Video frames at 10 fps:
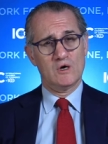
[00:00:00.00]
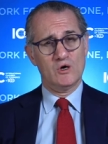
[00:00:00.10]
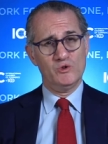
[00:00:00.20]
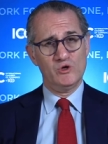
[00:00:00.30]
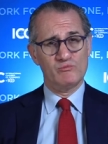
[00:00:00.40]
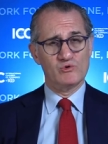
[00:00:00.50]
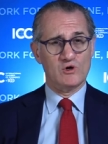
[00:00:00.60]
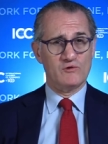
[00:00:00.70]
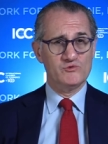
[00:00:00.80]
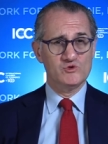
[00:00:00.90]
a number
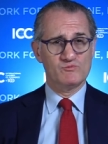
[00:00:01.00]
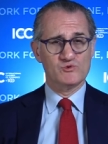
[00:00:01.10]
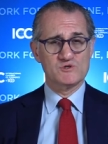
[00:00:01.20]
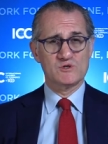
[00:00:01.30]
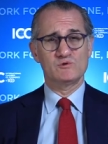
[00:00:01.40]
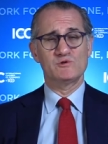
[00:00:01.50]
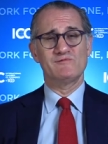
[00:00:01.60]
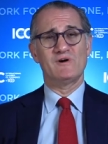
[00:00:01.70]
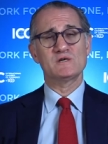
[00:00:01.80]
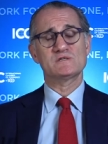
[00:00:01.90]
of new procedural
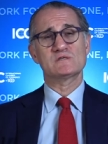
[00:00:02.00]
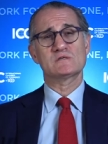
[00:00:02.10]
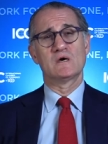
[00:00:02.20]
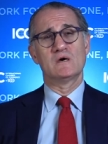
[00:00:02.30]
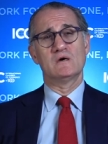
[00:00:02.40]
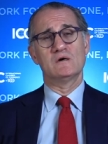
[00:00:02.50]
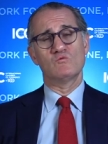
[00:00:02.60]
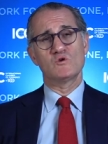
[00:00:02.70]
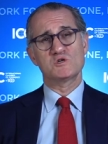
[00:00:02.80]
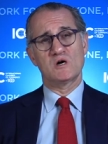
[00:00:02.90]
devices
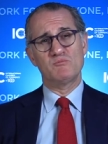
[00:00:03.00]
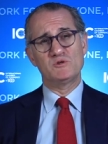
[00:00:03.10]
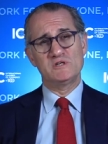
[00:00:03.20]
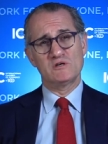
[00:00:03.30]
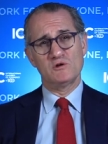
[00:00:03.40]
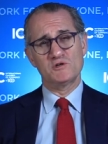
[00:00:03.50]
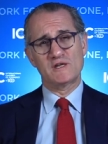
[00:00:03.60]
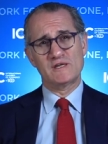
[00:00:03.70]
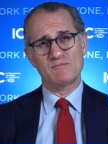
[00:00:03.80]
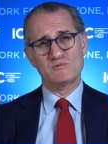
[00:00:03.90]
which are particularly
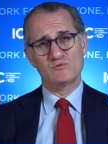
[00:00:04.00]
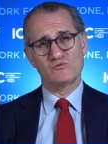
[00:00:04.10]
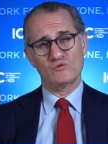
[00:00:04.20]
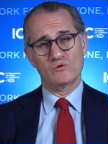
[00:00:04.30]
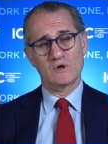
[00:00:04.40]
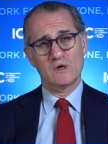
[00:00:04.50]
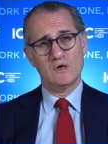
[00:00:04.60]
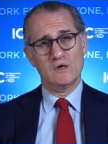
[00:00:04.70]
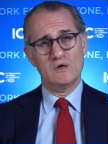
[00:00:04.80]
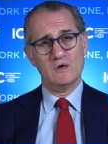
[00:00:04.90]
adapted for
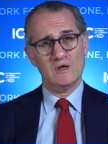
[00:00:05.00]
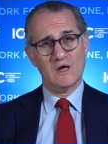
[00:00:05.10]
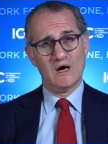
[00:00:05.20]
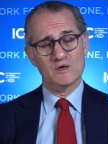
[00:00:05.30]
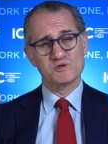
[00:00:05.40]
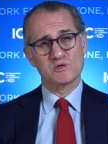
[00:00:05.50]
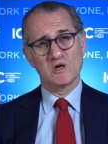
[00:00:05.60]
uh, large,